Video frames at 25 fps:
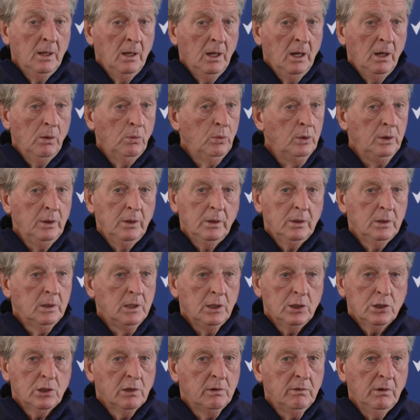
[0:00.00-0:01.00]
I wouldn't
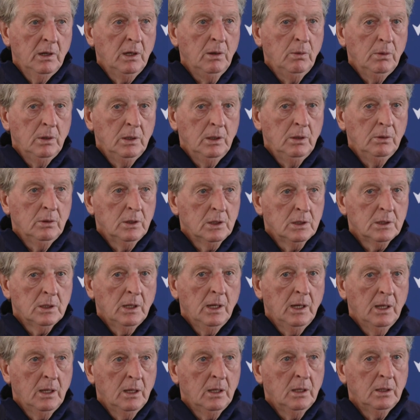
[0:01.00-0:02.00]
disagree with you to
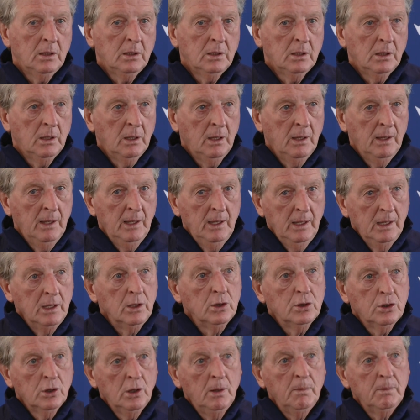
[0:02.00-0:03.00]
say that uh,
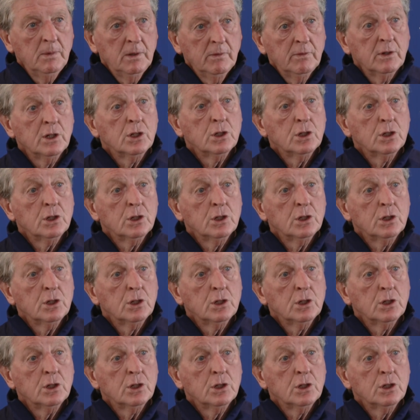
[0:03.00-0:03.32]
in terms of a